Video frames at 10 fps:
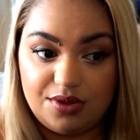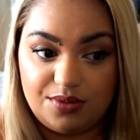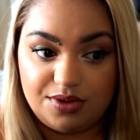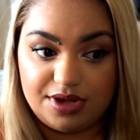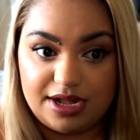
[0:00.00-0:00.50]

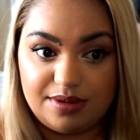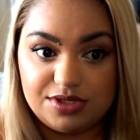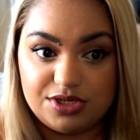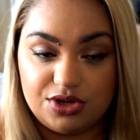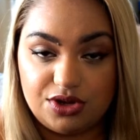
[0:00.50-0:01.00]
woke
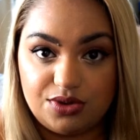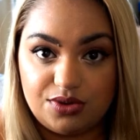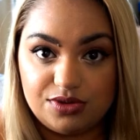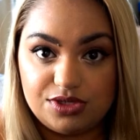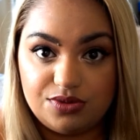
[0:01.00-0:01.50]
up to
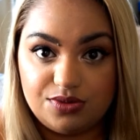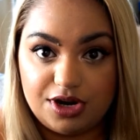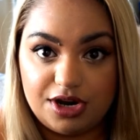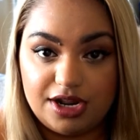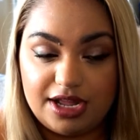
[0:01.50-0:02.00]
go to
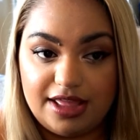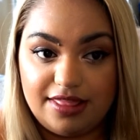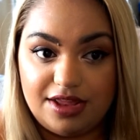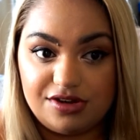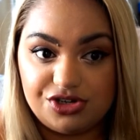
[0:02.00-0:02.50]
work,
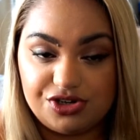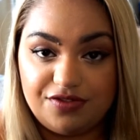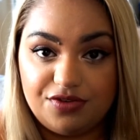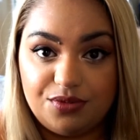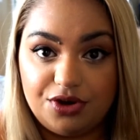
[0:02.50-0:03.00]
and then
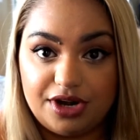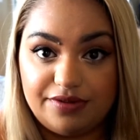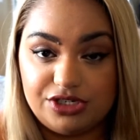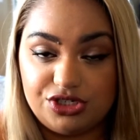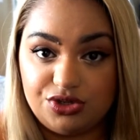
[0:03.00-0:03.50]
straight from work I
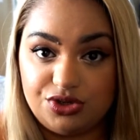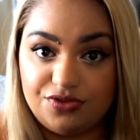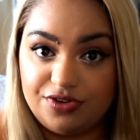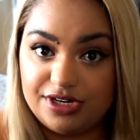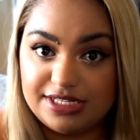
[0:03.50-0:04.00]
would shoot
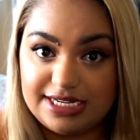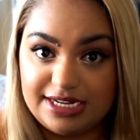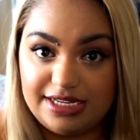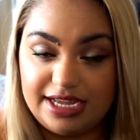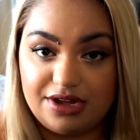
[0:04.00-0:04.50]
over to
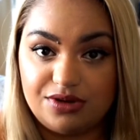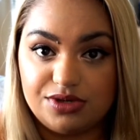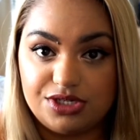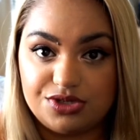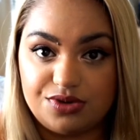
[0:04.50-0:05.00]
San Diego,
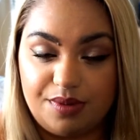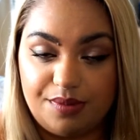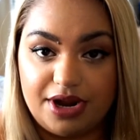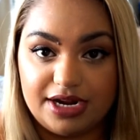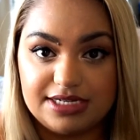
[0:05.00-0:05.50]
which is where my
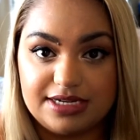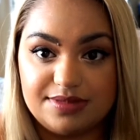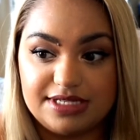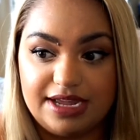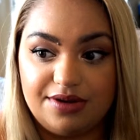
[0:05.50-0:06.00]

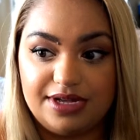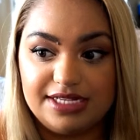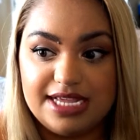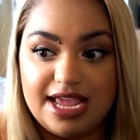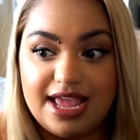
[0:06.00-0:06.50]
practicum site was,